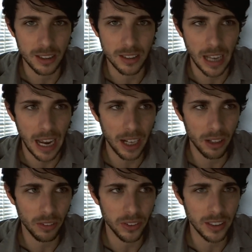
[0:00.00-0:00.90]
Because I
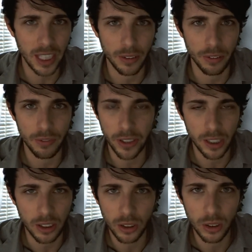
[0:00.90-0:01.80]
don't think they have a
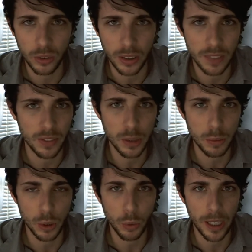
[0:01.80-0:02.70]
freaking clue the difference
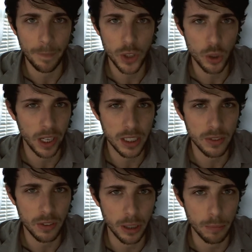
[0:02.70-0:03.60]
between
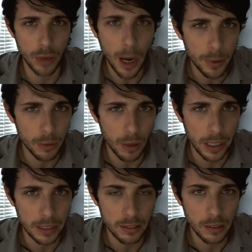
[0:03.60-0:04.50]
transferring property
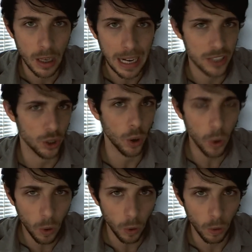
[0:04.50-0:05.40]
rights as a
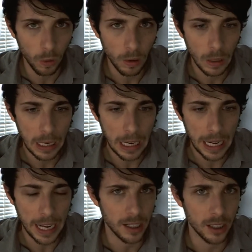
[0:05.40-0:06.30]
whole
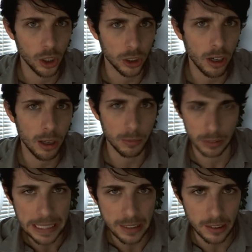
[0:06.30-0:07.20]
and the term
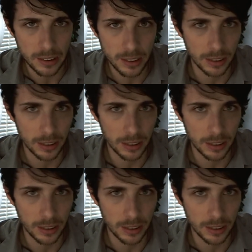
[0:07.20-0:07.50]
license.